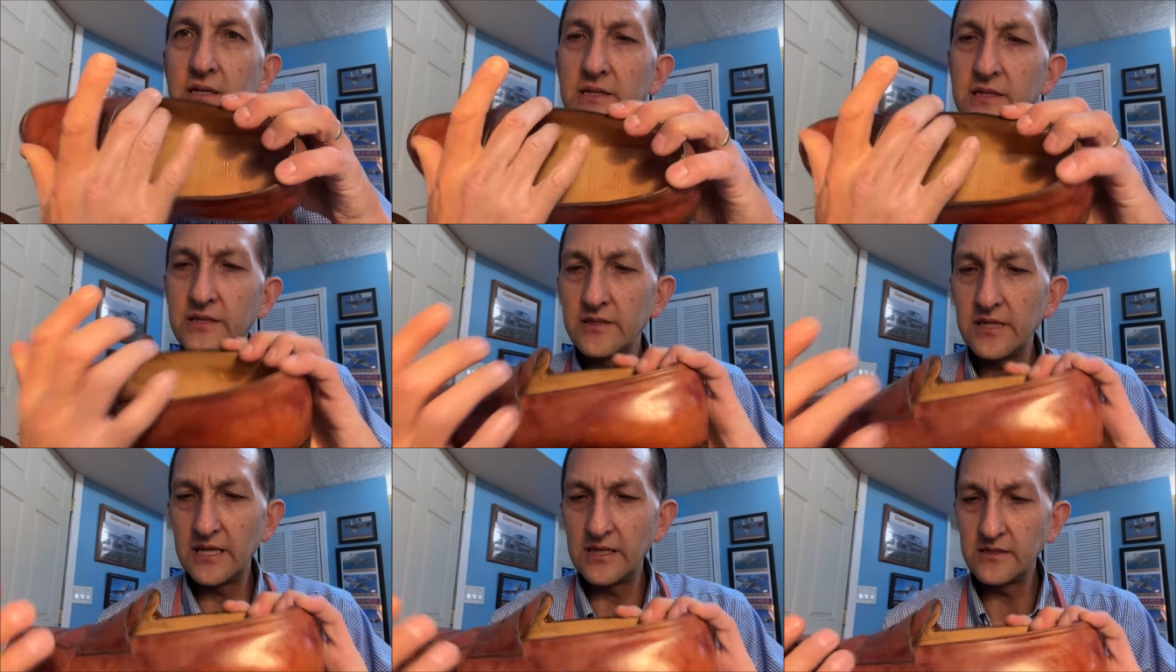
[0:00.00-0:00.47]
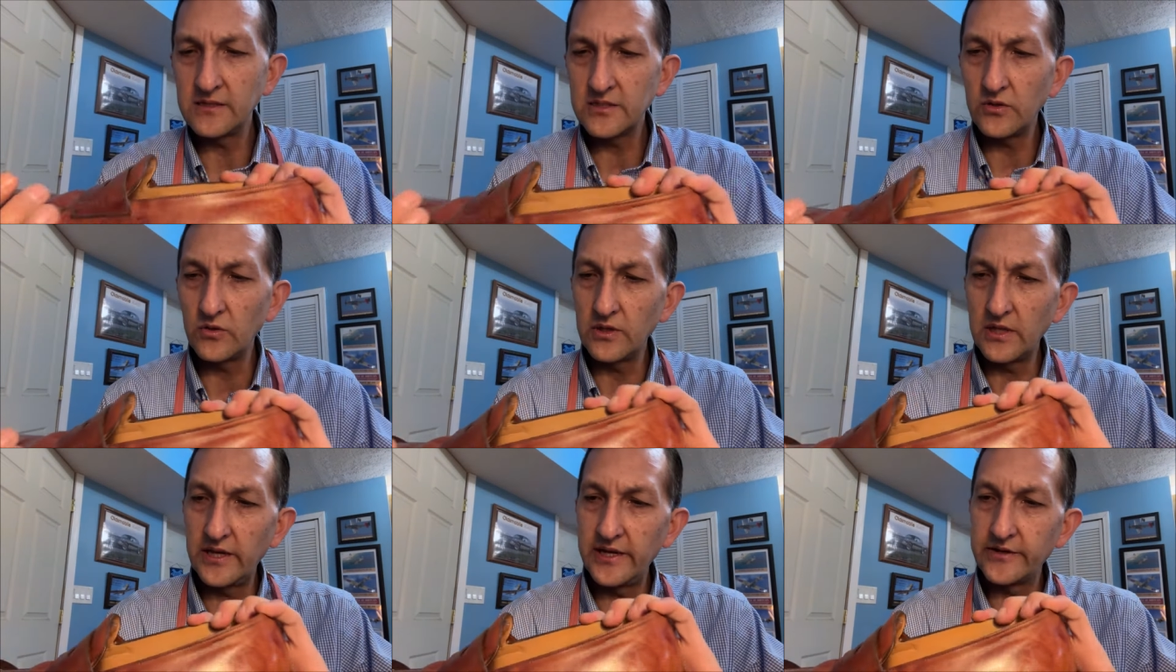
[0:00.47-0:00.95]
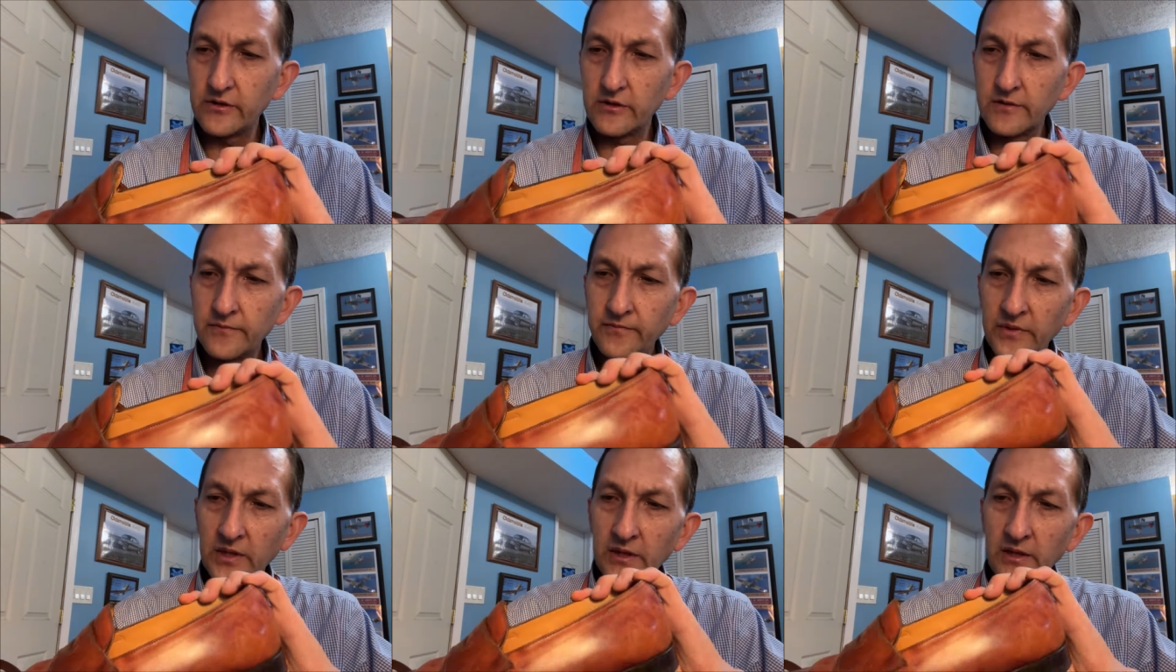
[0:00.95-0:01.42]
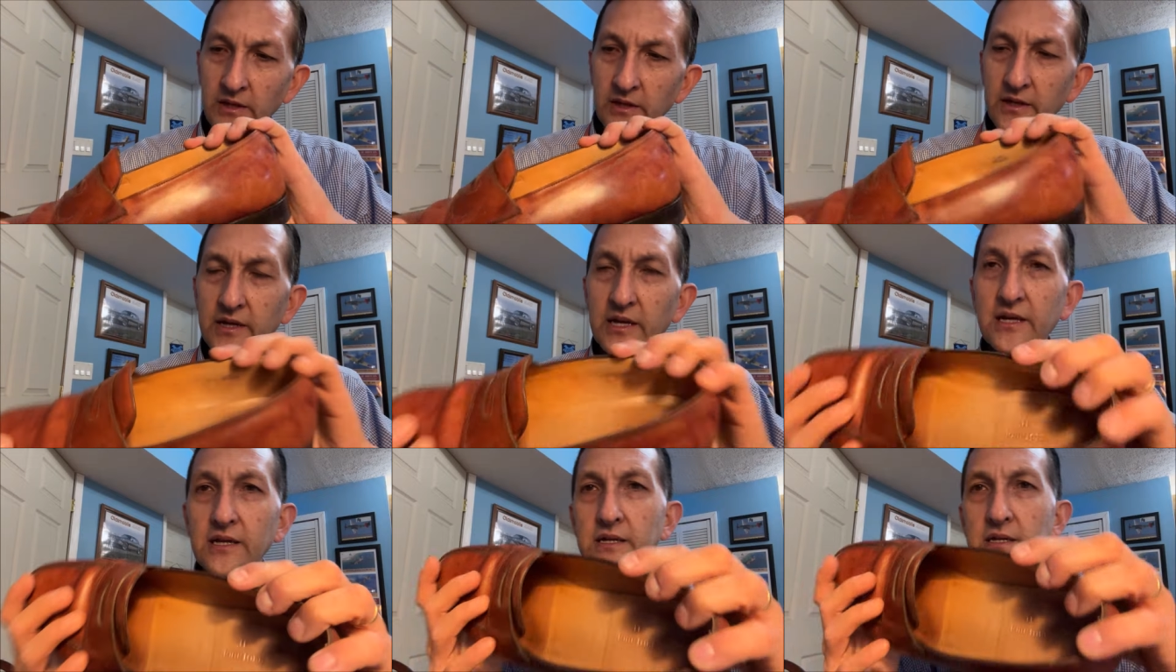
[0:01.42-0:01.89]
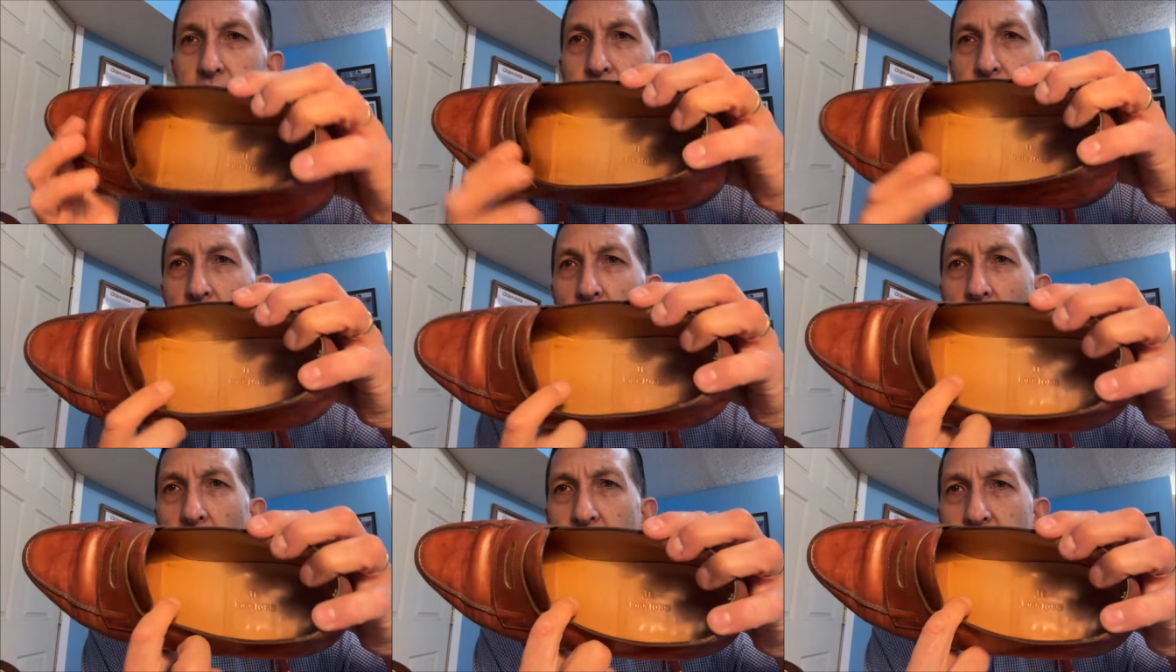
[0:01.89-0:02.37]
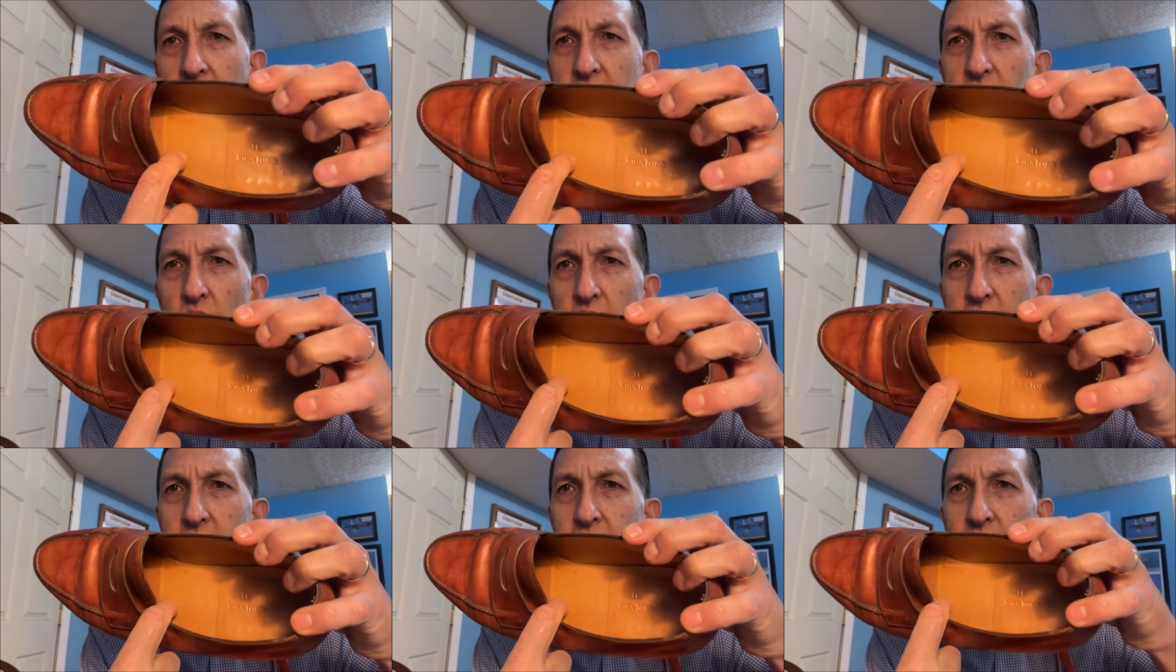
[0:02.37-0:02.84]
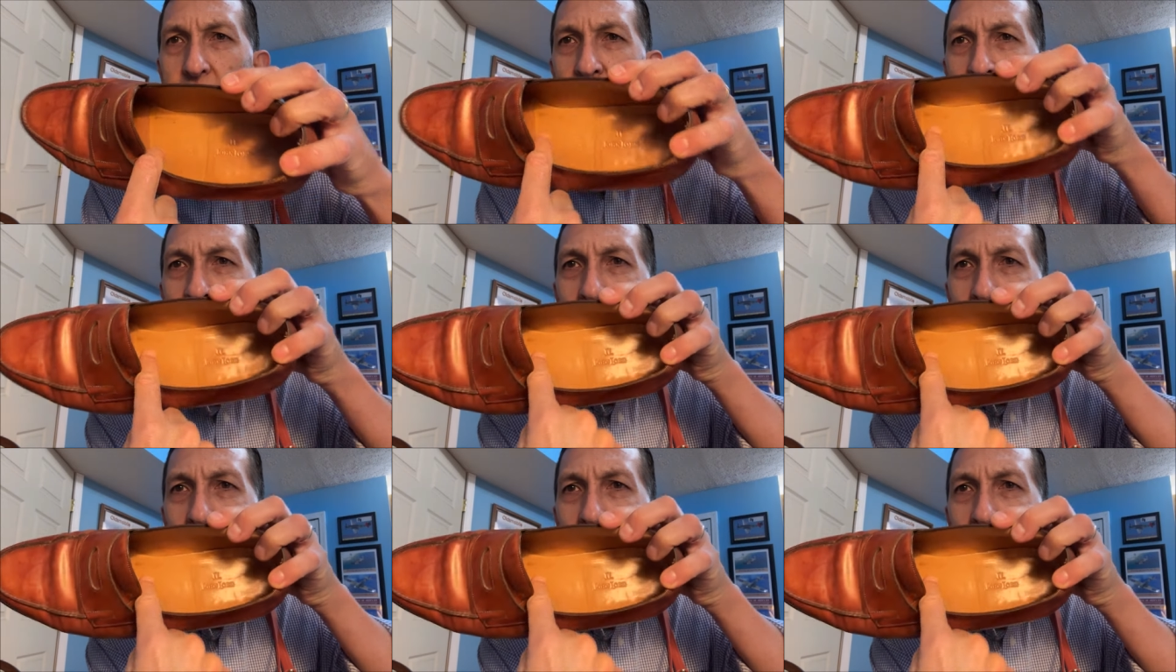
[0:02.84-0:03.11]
insole liner in this one